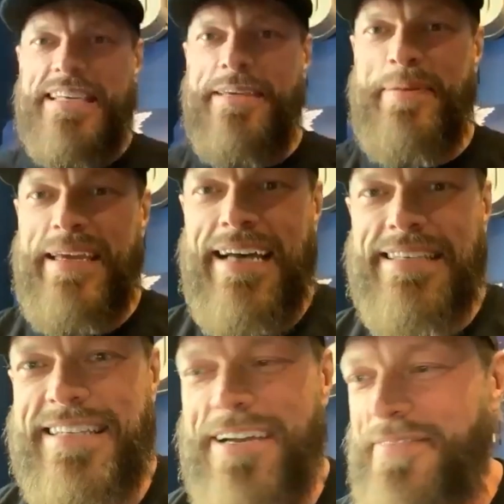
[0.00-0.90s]
the CBS
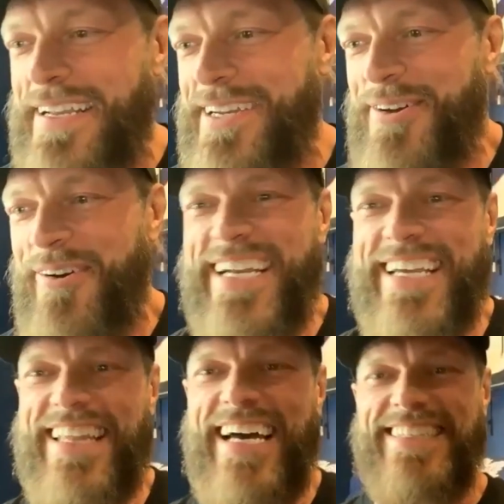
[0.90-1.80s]
stuff. I didn't know
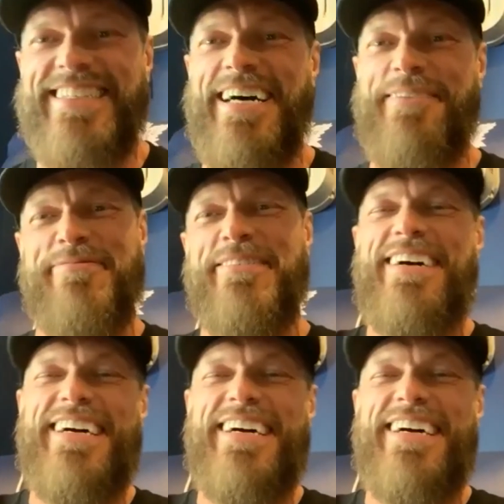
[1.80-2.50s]
any of that stuff.